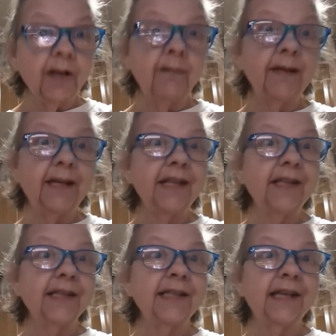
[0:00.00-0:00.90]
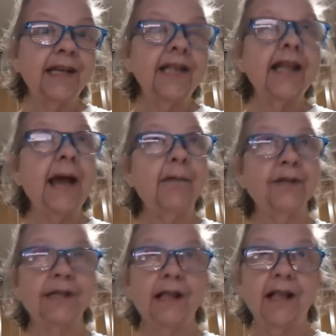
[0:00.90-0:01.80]
to be in the scene. That was
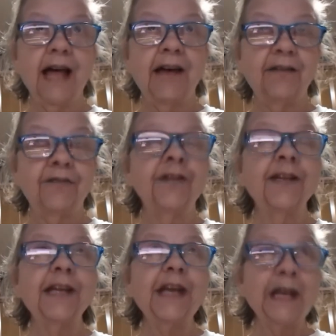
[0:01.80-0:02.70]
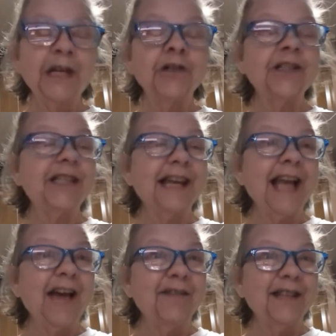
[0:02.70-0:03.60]
a lot of interesting
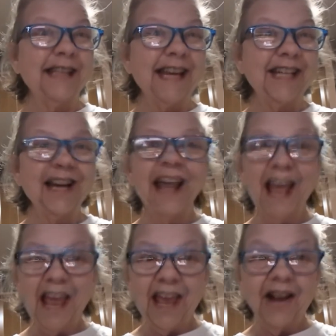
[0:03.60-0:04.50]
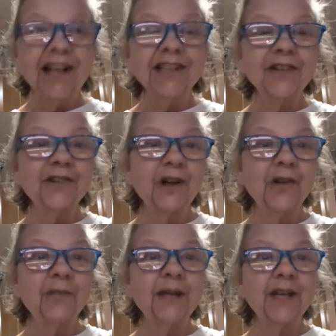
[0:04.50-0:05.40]
conversation. It also
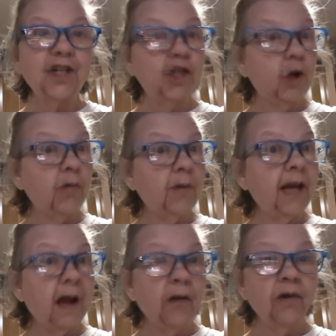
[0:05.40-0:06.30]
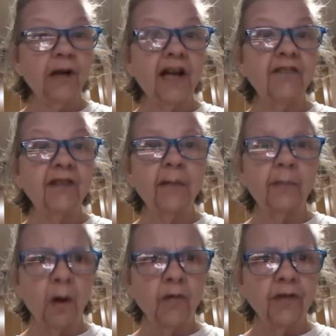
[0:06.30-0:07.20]
told me and showed me how creative they
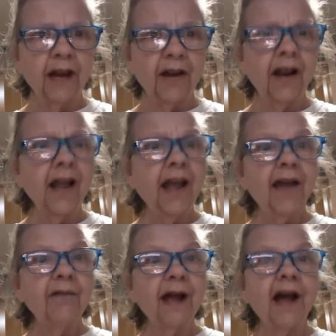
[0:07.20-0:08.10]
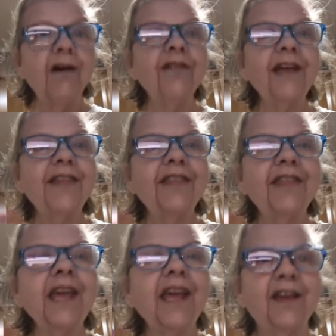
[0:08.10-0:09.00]
both are and how they
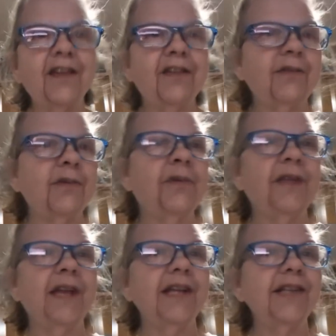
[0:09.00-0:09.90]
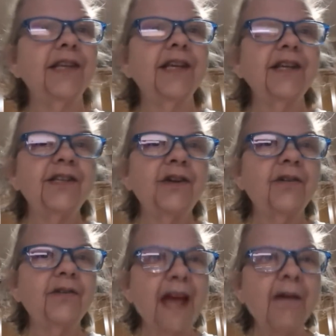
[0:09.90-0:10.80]
think through things.
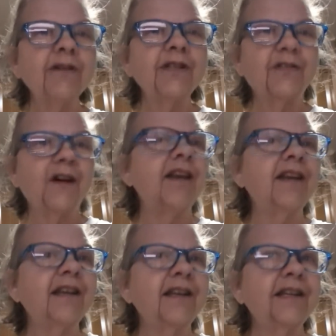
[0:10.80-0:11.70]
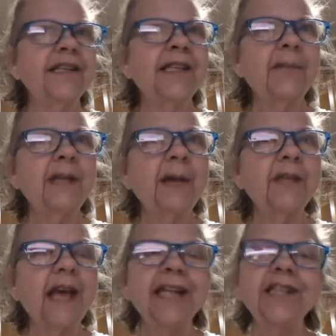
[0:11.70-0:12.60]
So that was fun. Sometimes I
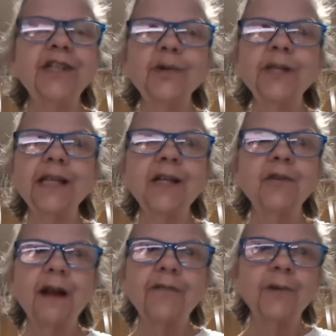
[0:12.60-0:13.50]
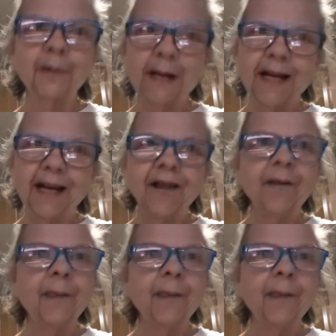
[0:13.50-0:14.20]
had to do a little refereeing,